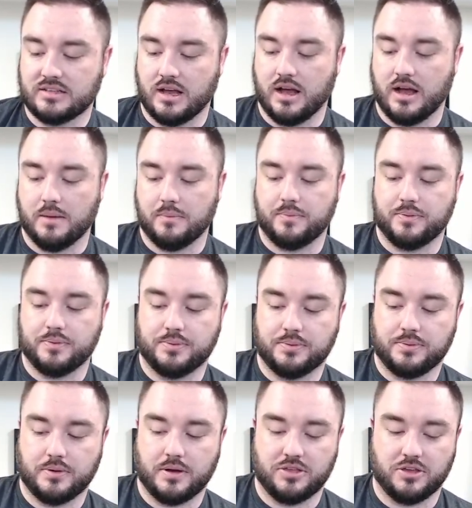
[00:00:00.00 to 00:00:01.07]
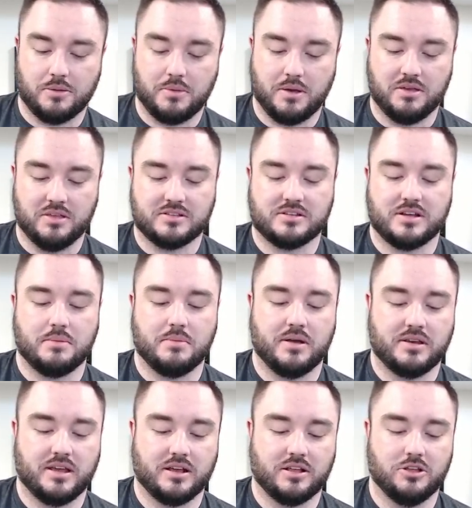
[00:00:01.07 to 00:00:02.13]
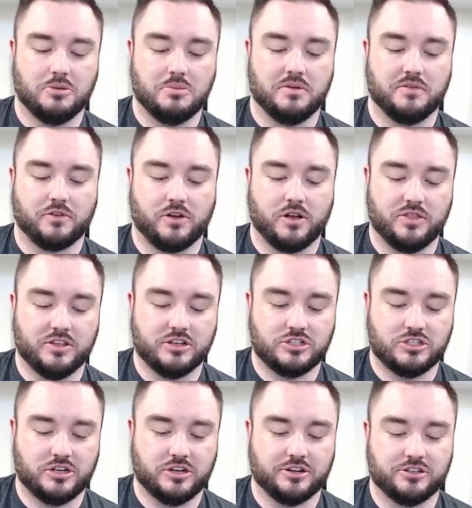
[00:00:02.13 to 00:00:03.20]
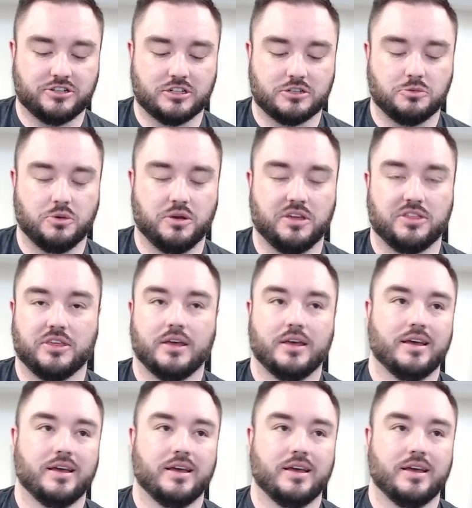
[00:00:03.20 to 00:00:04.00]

up, I thought maybe this guy might take a little bit of a run this year just with